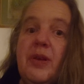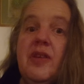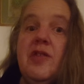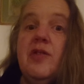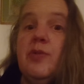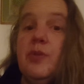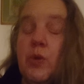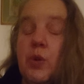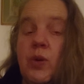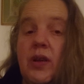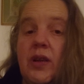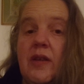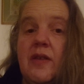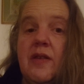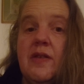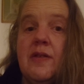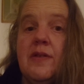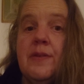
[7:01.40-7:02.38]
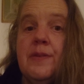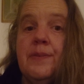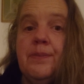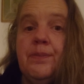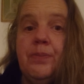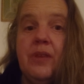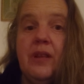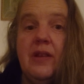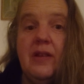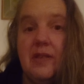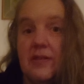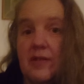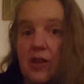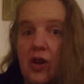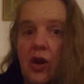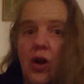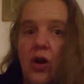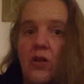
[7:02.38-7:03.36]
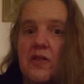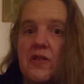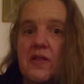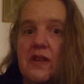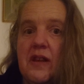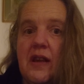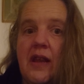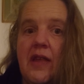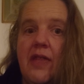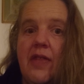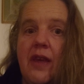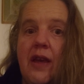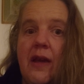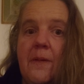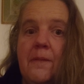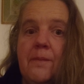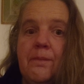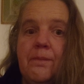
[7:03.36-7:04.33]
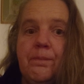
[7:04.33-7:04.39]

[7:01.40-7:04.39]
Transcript: blissfulness that doesn't cost anything.